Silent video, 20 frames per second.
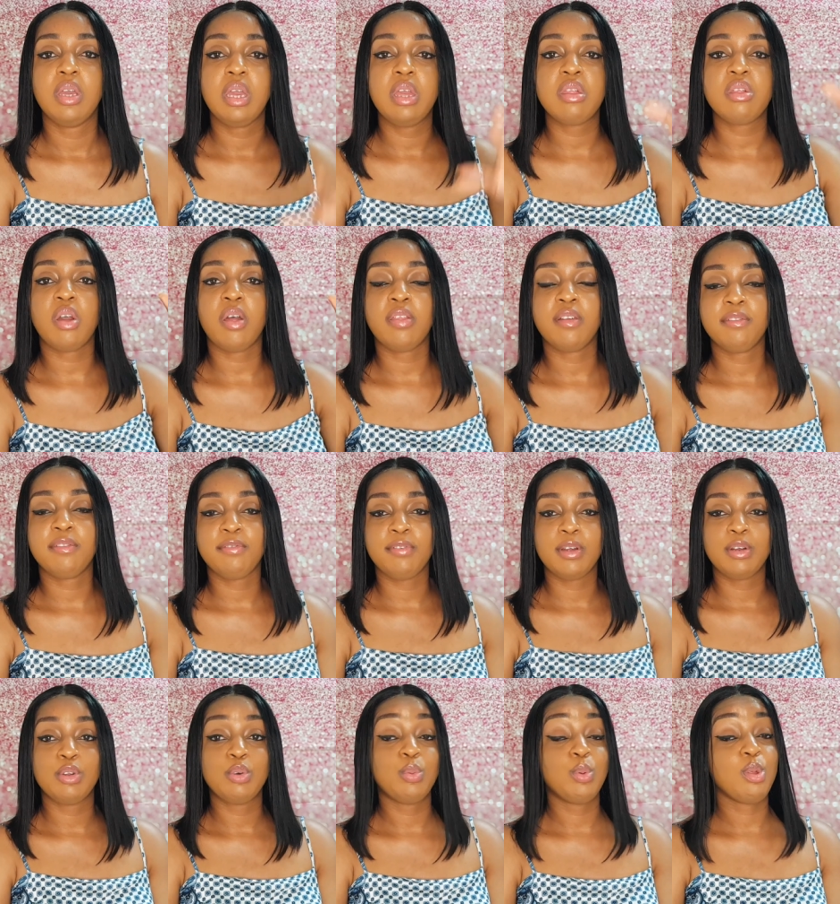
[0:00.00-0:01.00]
his other
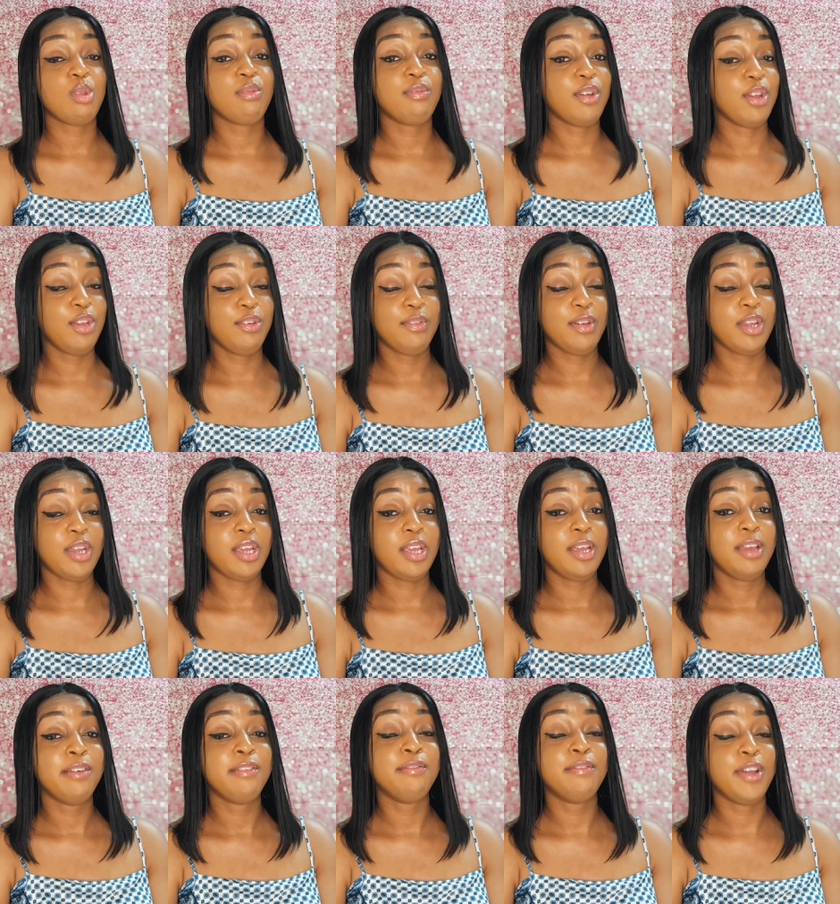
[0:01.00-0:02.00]
friend who was very very
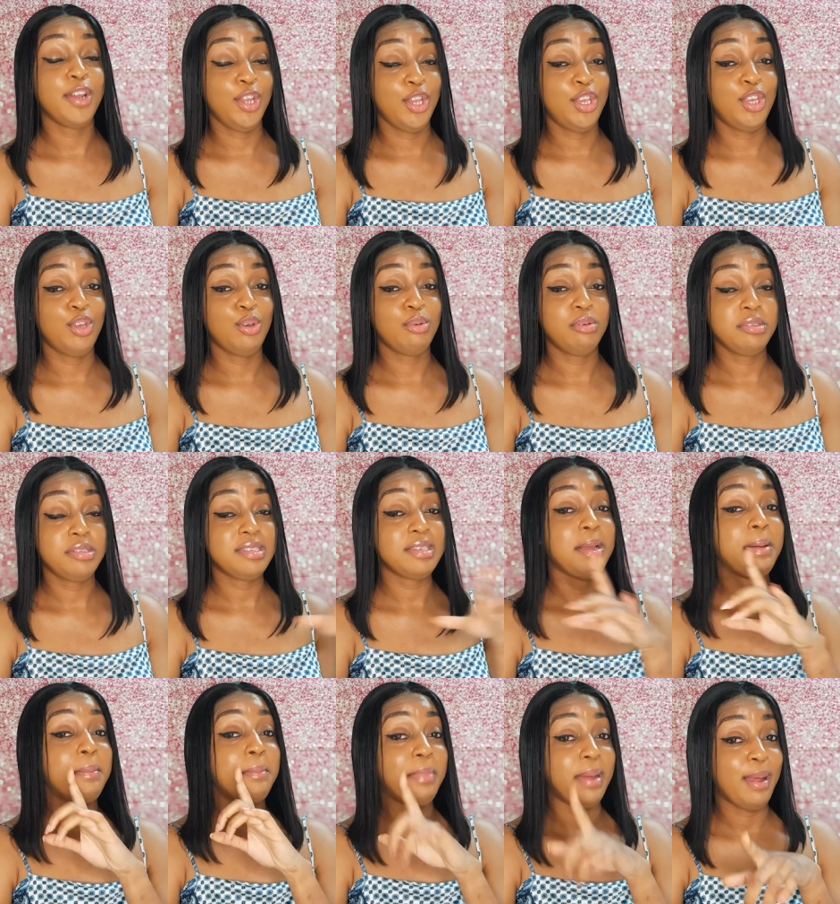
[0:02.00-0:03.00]
very cute
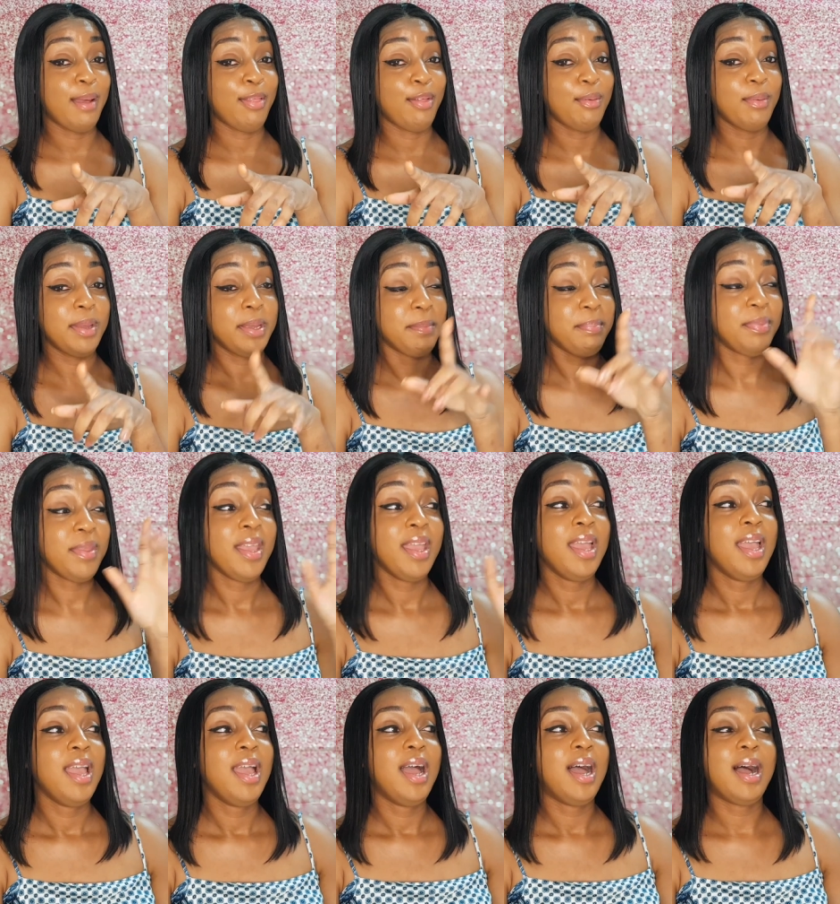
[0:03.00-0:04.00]
by the way
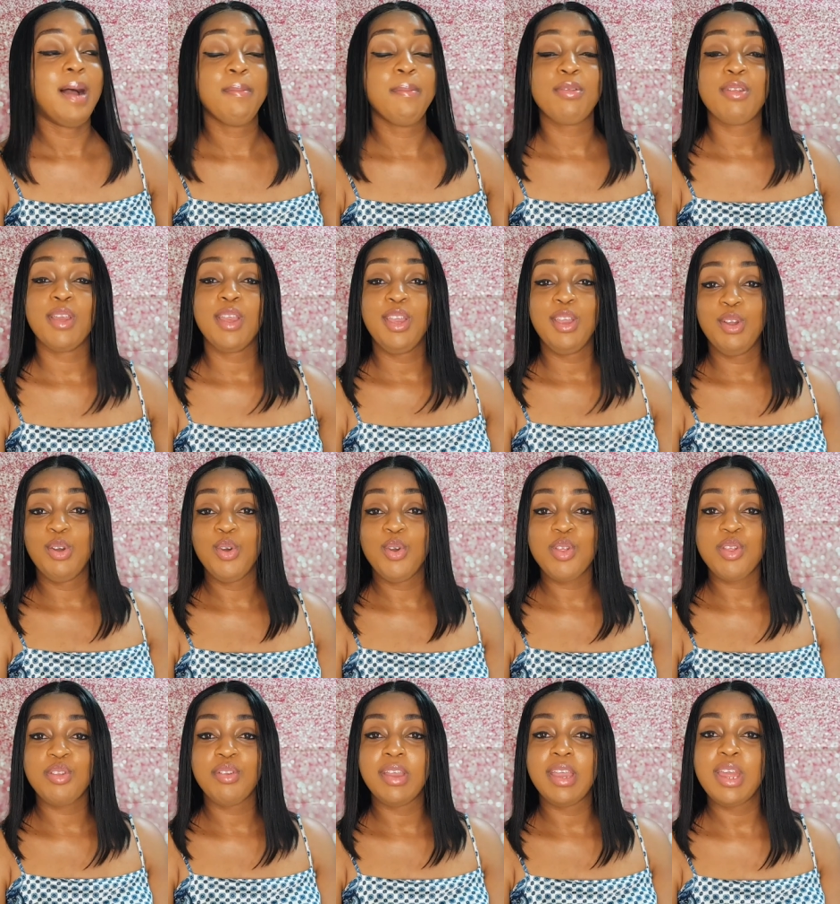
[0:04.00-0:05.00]
um so he goes
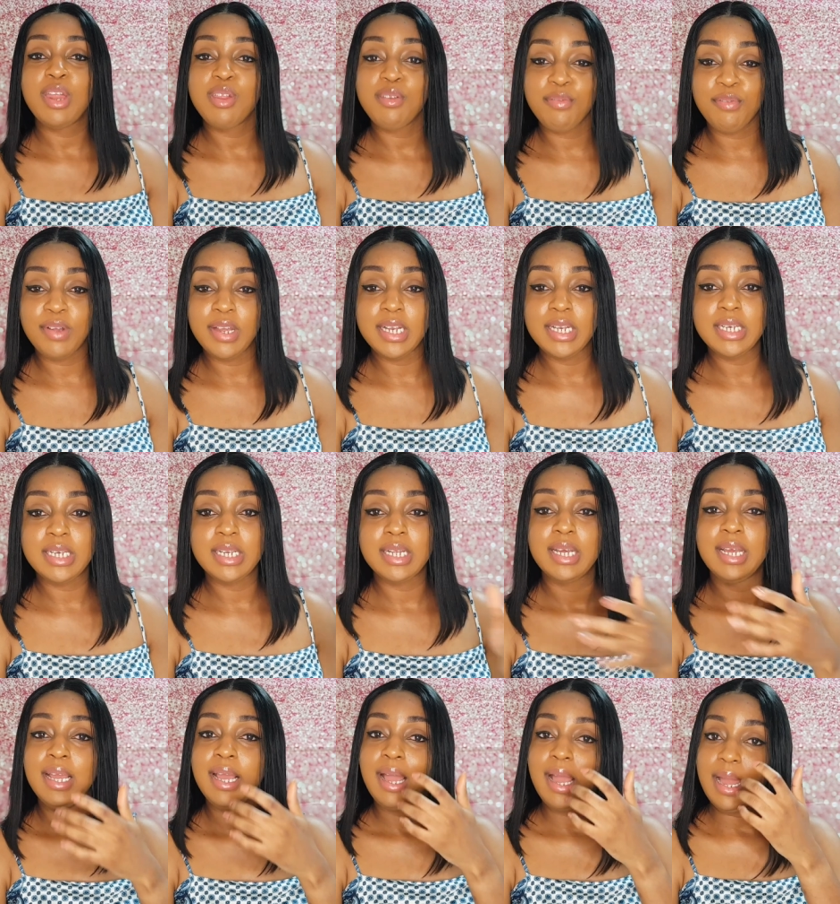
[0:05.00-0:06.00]
to his friend
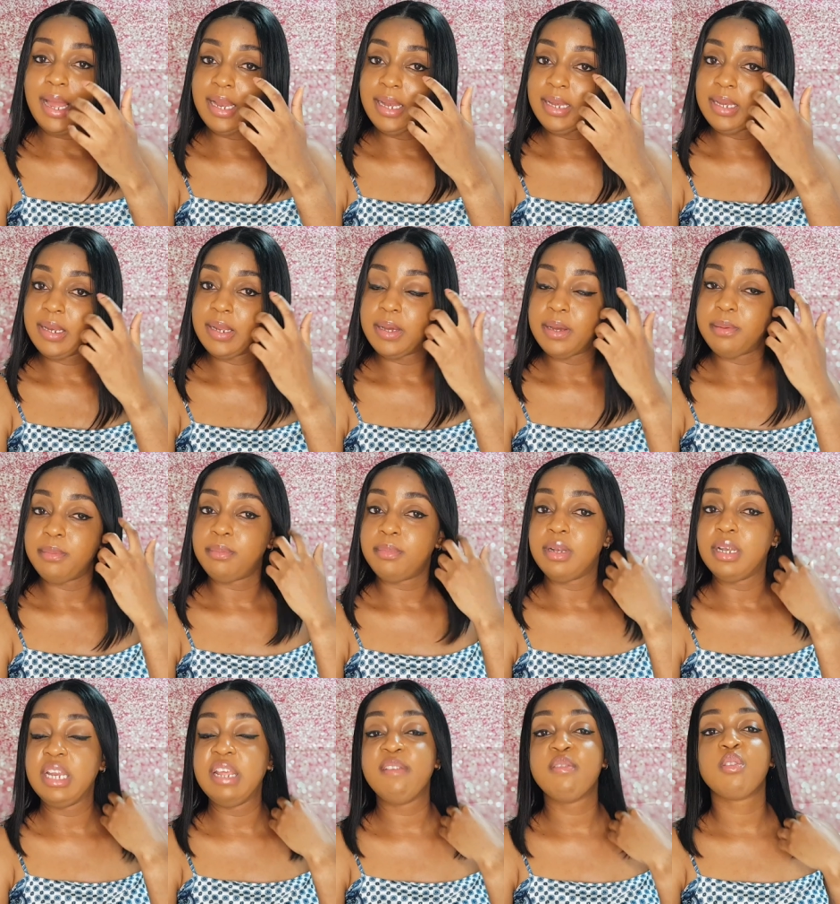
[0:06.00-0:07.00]
and um
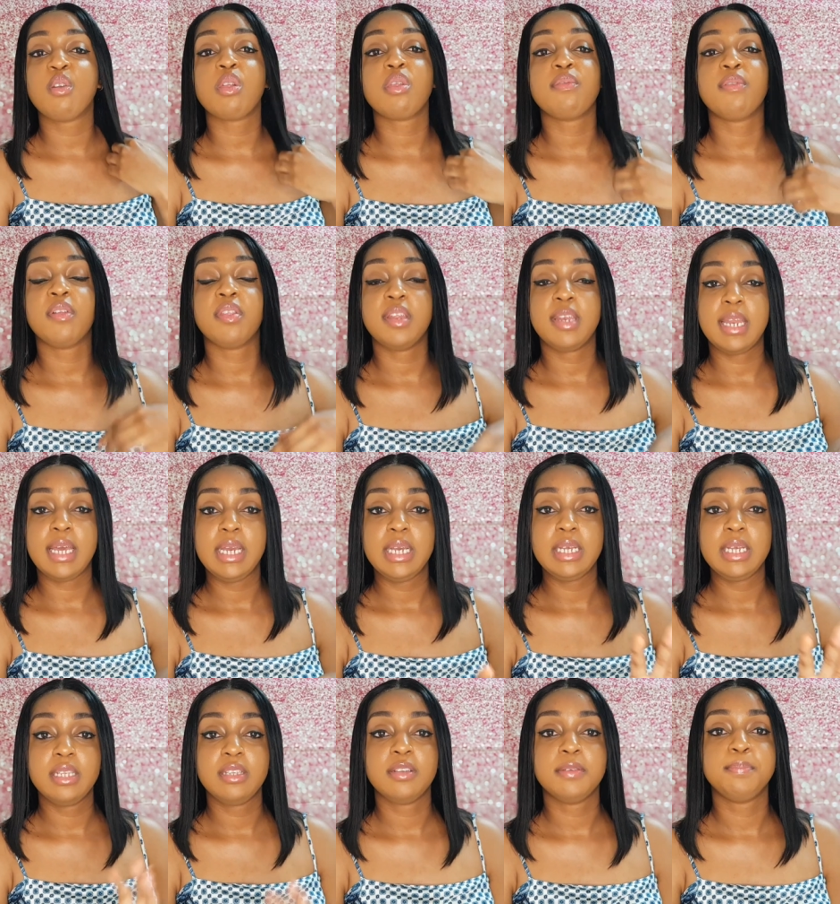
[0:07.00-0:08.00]
leaves us for the
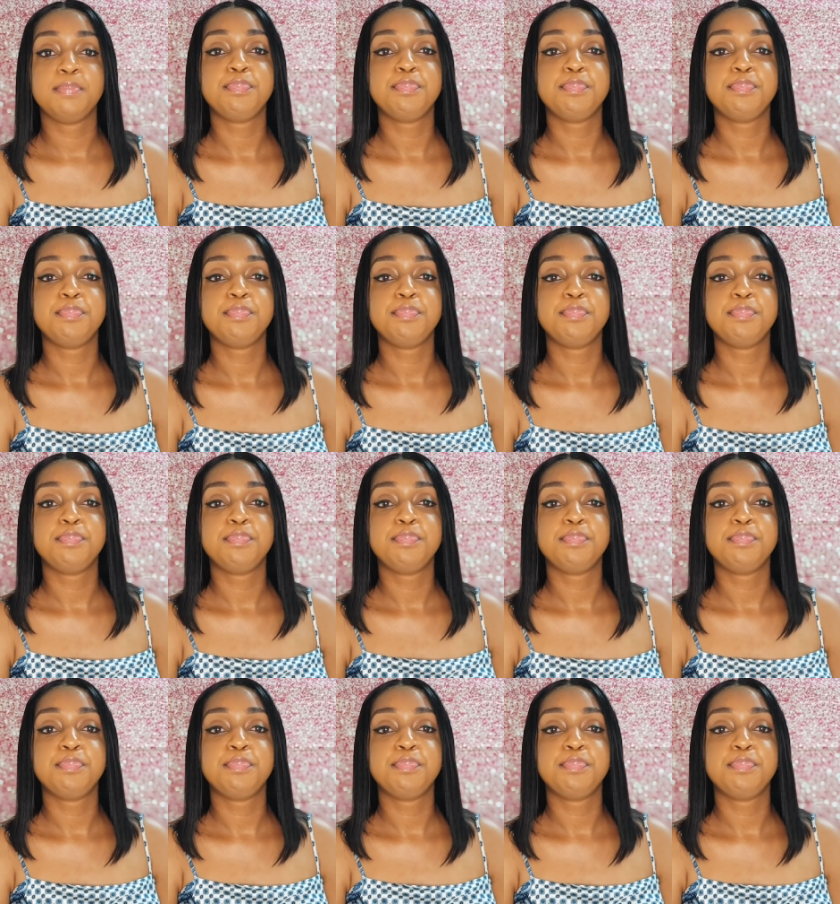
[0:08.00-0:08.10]
night